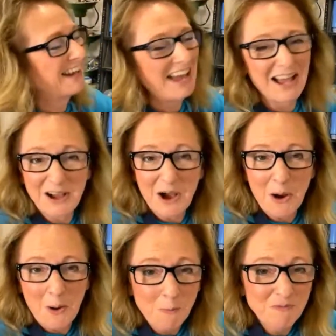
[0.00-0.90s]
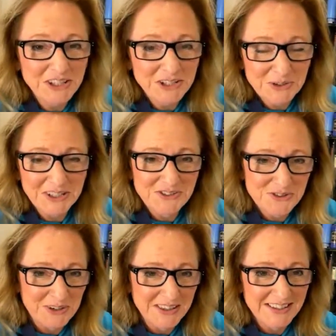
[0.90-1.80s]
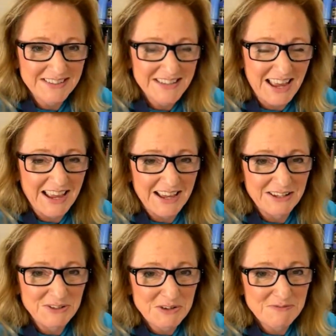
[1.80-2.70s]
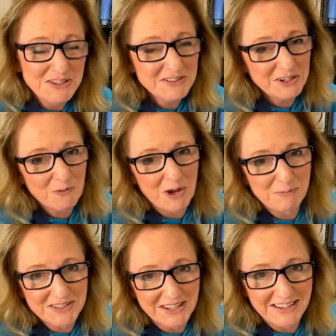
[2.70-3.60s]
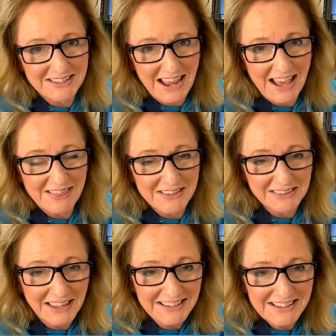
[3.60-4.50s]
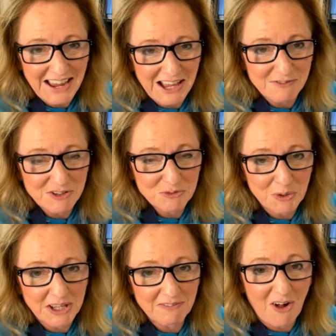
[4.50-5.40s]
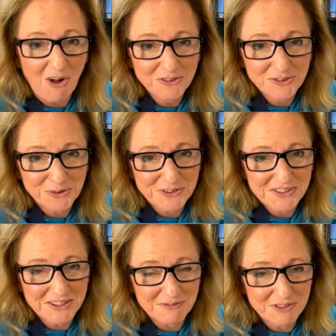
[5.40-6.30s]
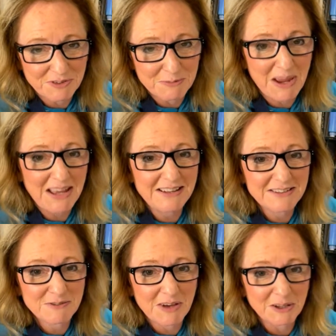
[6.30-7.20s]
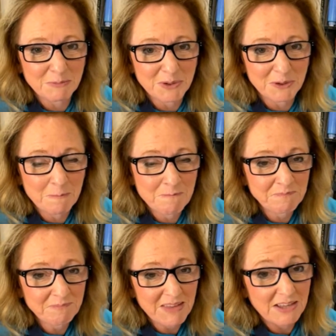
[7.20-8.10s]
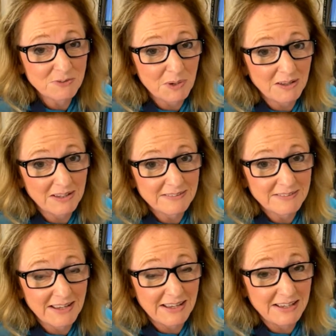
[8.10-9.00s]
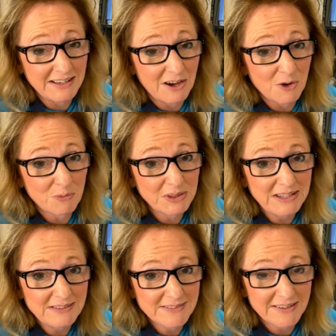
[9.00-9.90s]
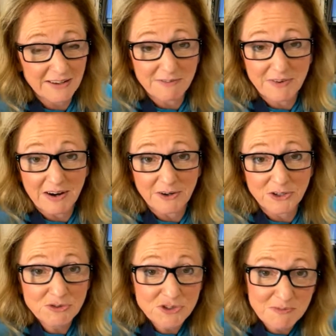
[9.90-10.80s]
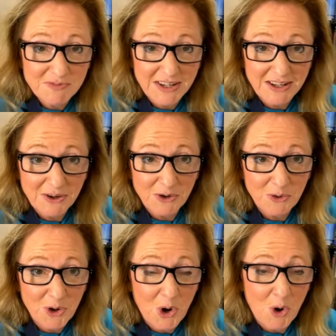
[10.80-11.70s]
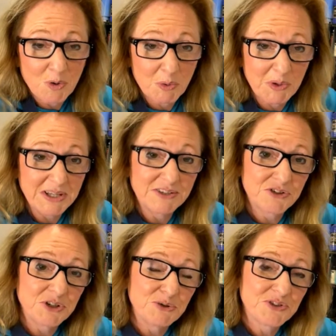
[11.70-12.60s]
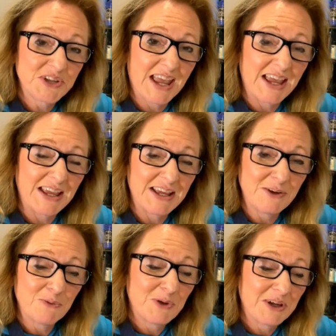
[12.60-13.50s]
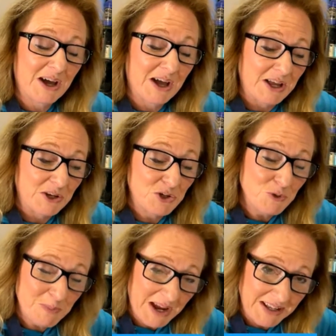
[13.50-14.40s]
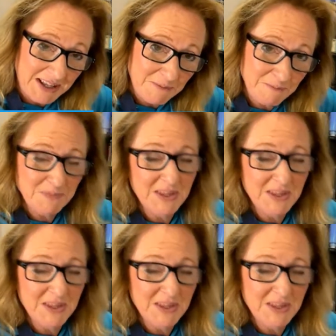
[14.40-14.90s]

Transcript: And hopefully you will enjoy this, and you can visit our website at the Enlightened Canvas. We'll have all sorts of different paintings available, as well as a release of our YouTube video where we introduce a new painting,